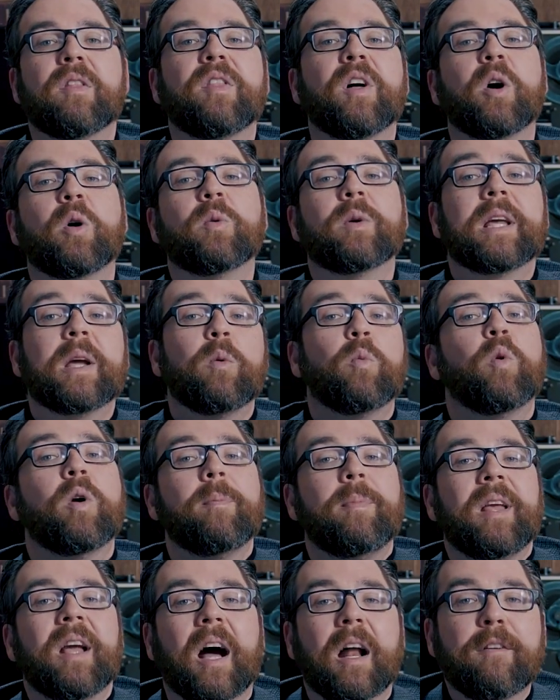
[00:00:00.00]
Though it
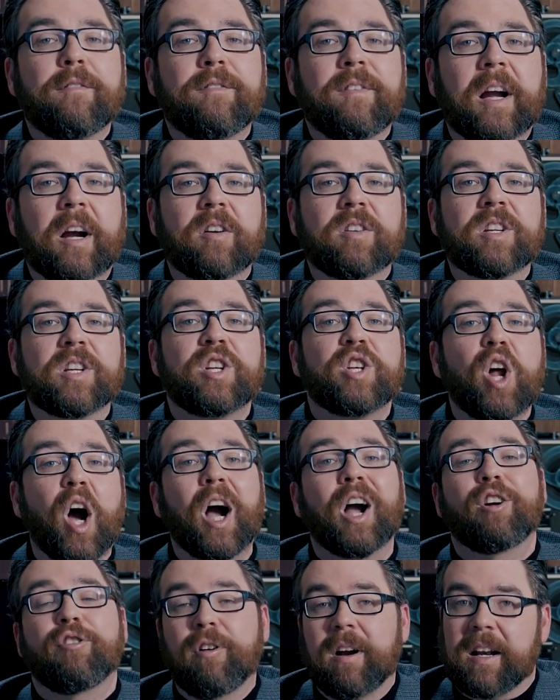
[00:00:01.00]
would be unfair to
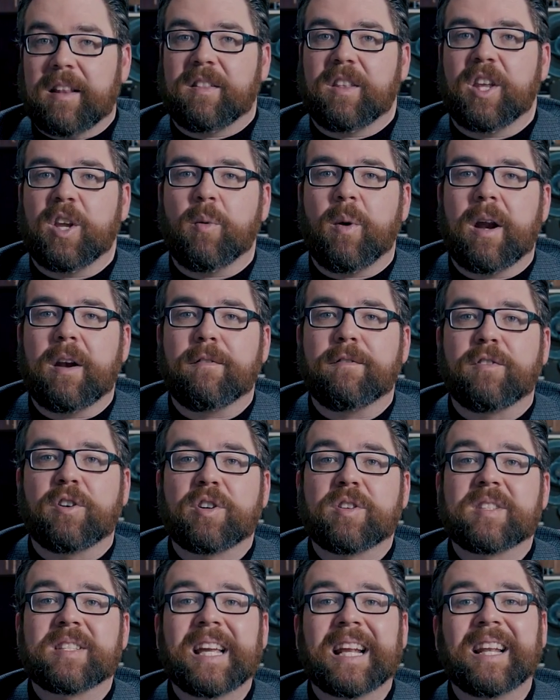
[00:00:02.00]
not credit the UN
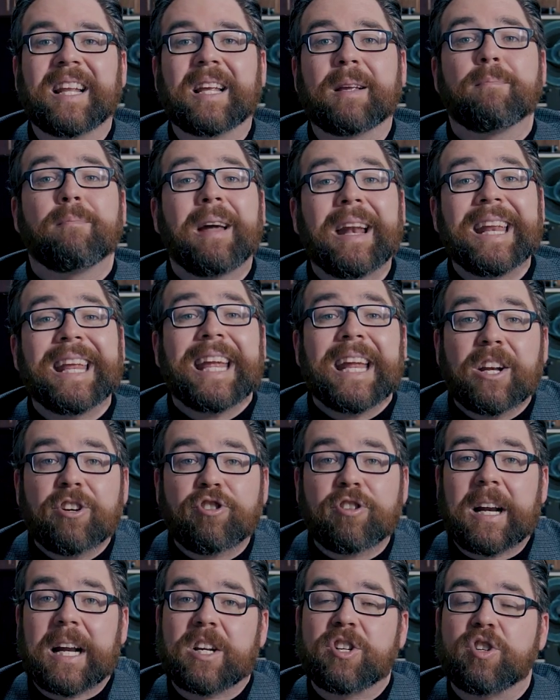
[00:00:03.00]
for settling many
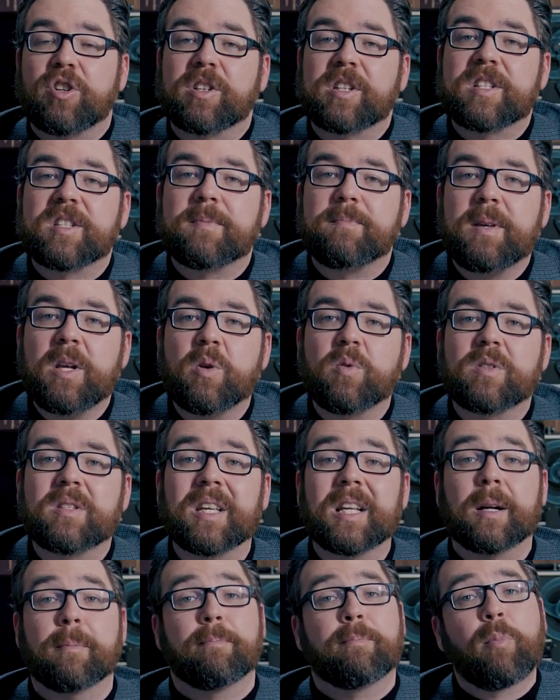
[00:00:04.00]
international
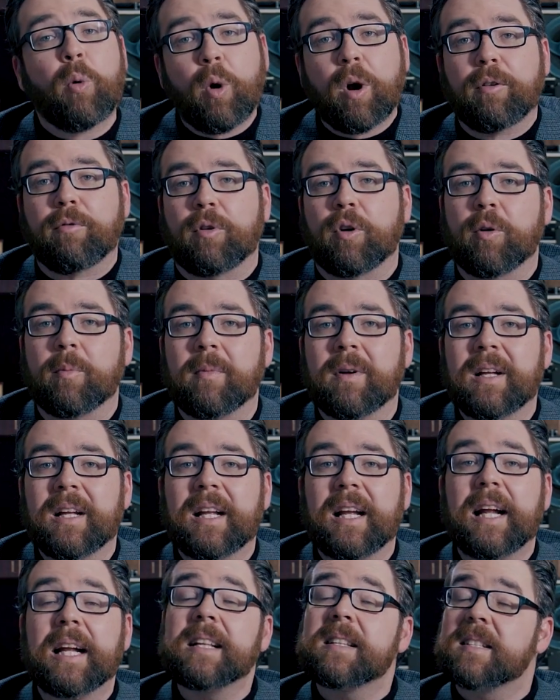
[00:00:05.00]
disputes in a boardroom
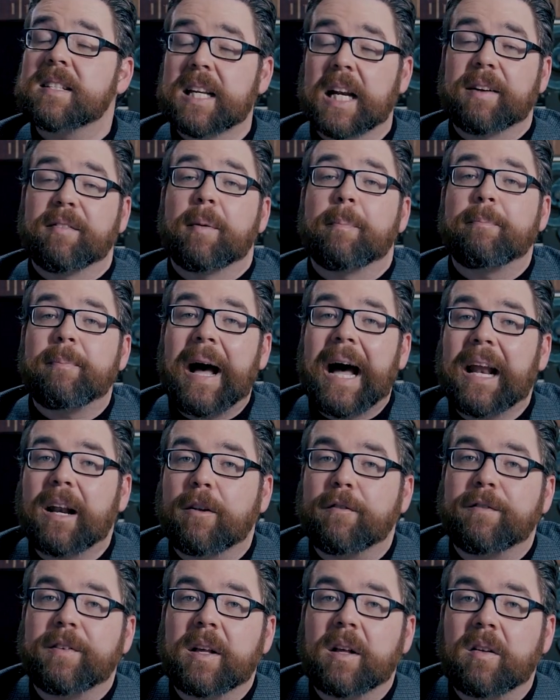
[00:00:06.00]
instead of a
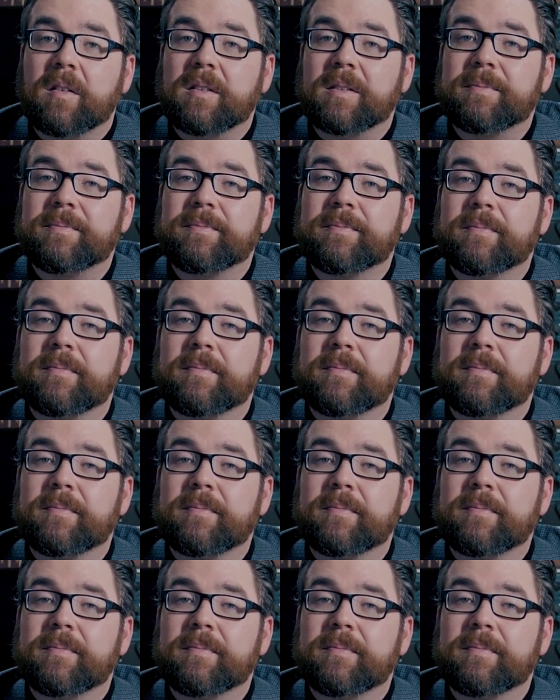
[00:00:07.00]
battlefield.